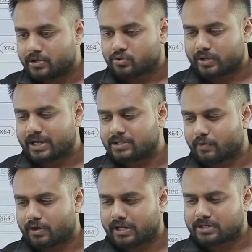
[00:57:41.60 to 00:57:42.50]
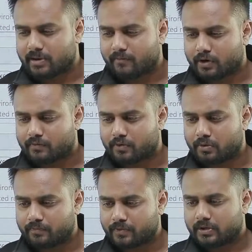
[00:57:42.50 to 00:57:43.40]
here is what, here is my workflow,
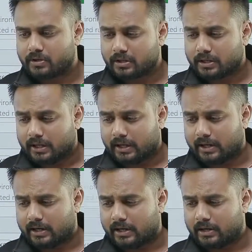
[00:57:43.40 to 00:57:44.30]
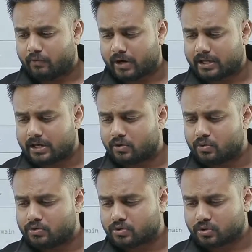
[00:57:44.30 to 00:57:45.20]
and what I can
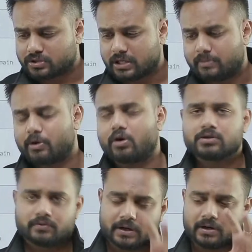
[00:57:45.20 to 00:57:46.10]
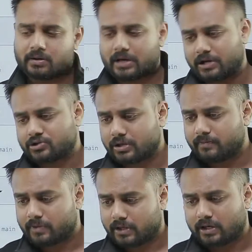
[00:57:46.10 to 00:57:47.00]
do. So see, because of the connection,
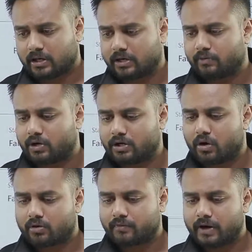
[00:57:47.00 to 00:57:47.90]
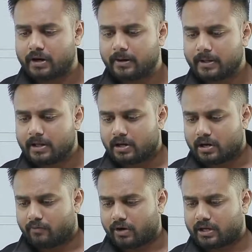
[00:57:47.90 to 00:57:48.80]
it got failed.
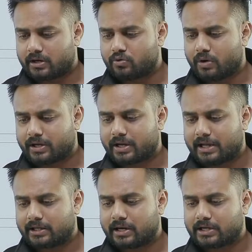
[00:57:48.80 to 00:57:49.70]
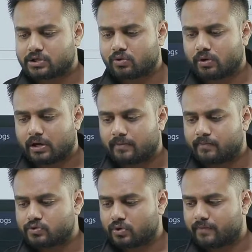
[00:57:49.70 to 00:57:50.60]
Now what I can do, again I can execute it.
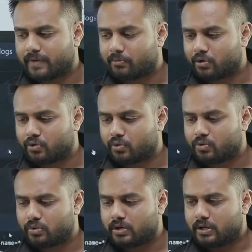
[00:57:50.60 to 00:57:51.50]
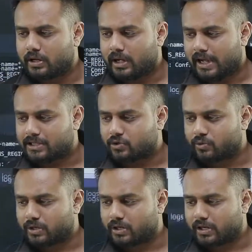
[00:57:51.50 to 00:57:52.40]
So if I'm going to
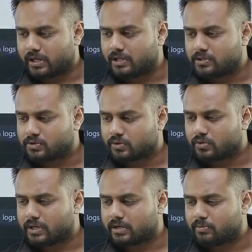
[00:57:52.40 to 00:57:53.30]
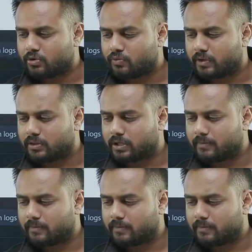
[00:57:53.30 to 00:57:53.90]
execute it again, so let me do one thing.